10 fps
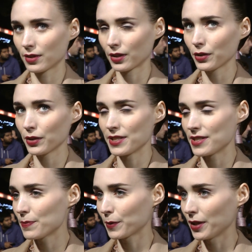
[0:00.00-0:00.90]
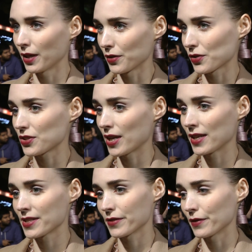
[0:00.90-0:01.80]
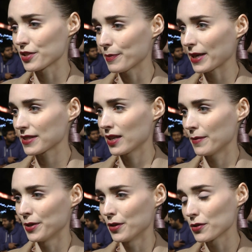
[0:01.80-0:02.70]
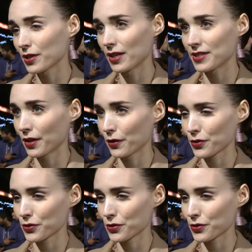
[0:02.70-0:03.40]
clearly deeply understands and respects them, and knows how to tell their